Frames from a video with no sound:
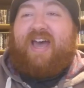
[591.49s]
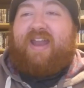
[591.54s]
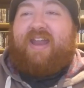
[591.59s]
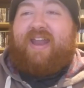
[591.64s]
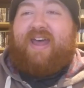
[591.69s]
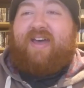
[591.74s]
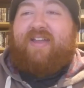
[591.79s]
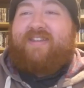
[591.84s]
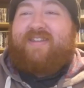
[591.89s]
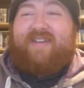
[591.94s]

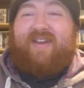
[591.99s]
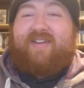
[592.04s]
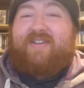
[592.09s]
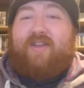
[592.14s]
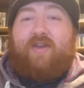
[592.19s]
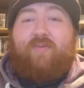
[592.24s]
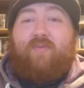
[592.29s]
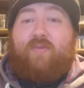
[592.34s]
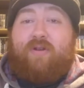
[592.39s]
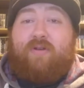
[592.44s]
And I
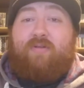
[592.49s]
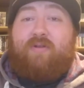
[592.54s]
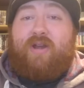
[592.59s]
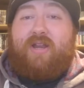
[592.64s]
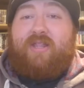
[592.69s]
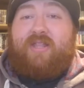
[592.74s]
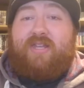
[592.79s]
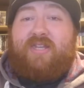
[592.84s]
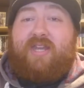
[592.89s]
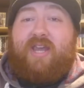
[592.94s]
don't want to
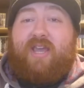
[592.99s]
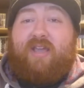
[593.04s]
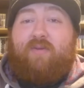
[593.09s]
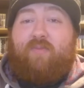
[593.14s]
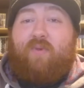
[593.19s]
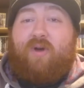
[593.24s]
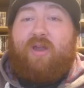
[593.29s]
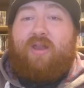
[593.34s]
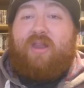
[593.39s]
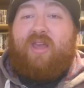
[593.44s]
read the
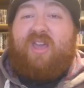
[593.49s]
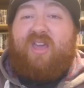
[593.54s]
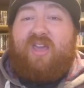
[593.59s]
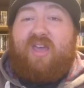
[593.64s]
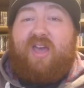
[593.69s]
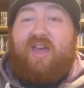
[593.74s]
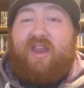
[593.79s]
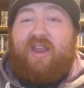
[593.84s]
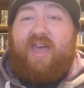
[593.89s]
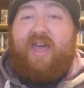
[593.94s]
second one.
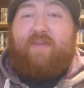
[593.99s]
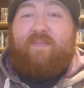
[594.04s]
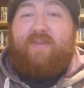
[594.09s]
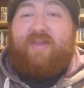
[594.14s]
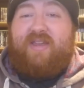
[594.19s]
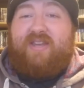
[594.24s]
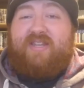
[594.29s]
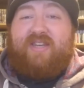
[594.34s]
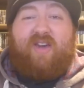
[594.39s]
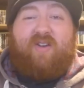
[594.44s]
And that
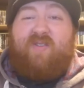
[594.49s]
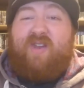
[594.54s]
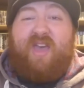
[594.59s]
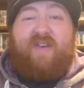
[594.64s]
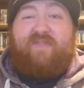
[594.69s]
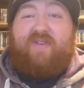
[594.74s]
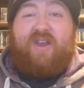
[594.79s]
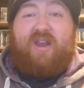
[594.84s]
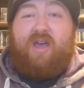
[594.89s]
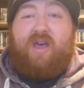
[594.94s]
means I'll
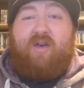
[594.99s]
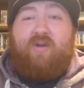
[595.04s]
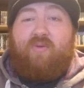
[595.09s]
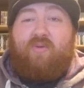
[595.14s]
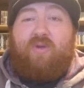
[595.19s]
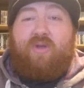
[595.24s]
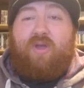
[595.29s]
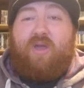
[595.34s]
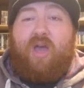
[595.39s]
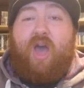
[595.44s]
never
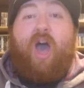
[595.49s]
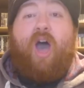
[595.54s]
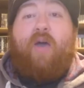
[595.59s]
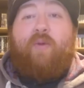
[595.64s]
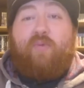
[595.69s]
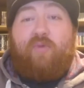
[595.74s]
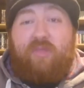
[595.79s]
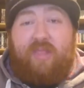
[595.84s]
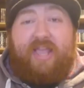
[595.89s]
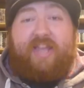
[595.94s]
know.
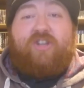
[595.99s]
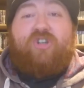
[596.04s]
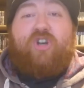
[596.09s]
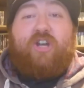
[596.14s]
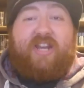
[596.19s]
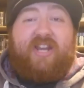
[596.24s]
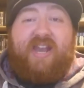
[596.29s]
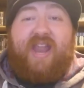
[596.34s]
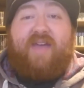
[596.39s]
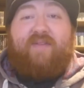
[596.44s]
I will
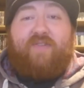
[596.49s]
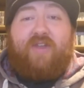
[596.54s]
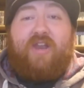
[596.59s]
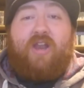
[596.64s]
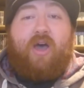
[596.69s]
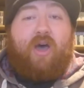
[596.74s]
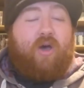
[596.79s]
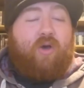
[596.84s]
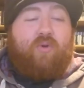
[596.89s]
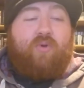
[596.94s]
literally never
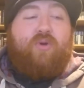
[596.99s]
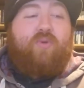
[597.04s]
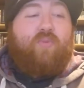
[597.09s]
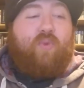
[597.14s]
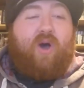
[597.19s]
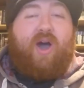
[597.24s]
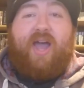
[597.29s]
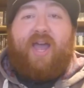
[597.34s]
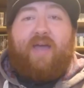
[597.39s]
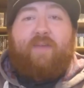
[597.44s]
know
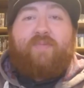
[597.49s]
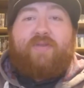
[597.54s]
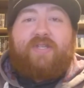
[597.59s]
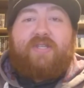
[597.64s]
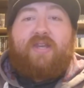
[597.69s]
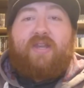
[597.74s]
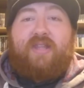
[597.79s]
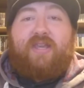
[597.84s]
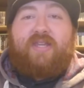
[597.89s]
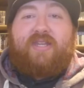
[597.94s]
what
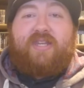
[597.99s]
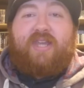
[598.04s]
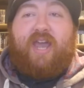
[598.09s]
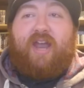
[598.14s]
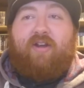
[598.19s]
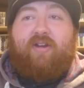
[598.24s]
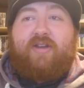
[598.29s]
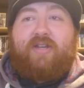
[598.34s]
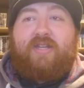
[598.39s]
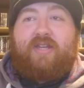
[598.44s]
happens to these
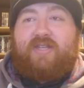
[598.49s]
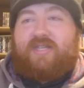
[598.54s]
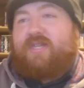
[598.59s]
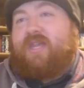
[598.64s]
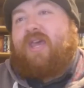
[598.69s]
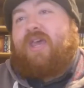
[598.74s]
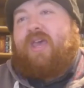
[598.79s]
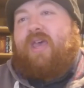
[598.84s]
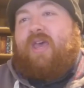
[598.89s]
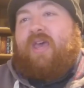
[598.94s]
characters.
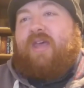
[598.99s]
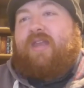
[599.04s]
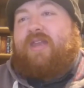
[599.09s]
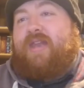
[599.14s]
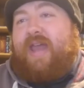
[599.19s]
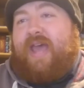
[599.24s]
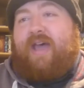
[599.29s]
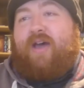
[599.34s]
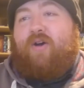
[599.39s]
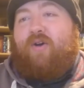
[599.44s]

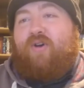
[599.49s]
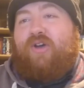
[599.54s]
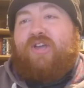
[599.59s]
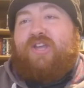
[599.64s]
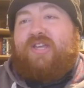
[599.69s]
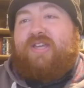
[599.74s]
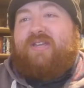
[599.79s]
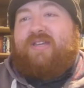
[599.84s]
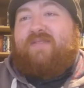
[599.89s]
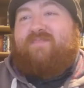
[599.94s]
Now,
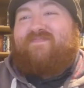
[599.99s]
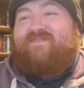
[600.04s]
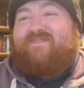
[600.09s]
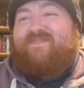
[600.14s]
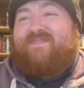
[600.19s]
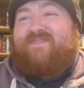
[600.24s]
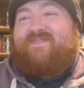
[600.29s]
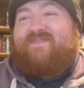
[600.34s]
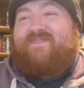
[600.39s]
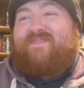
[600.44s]

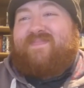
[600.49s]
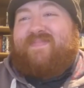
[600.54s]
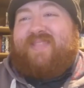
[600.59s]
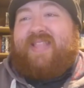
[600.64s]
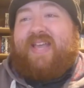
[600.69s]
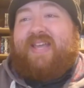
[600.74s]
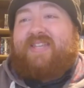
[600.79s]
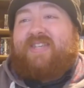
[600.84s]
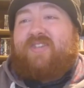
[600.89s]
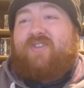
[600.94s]

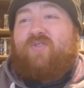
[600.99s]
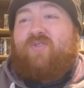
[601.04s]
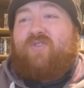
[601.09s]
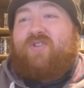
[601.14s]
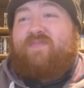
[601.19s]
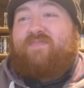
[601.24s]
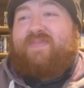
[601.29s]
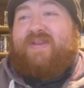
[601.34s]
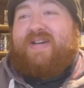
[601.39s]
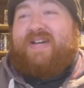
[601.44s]
let's
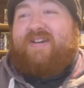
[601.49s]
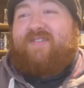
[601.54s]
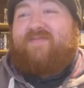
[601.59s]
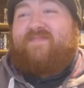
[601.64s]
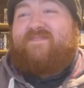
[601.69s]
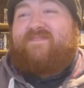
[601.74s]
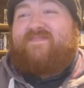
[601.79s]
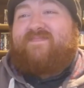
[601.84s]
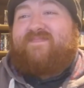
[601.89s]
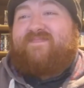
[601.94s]
talk
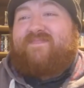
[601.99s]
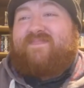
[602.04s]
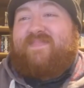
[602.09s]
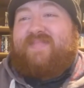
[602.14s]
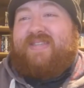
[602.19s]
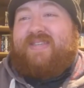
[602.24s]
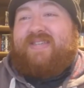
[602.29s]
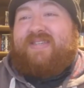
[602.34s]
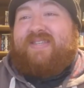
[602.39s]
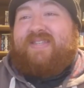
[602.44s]
about
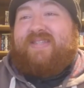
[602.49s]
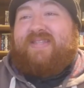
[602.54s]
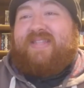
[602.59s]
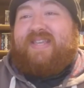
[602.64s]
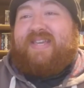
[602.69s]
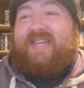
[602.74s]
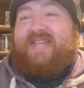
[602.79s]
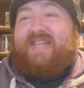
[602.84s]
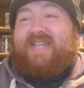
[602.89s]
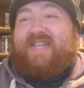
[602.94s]

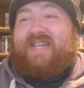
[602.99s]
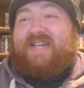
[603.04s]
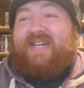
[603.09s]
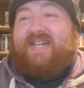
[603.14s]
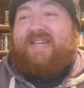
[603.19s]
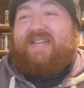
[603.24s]
the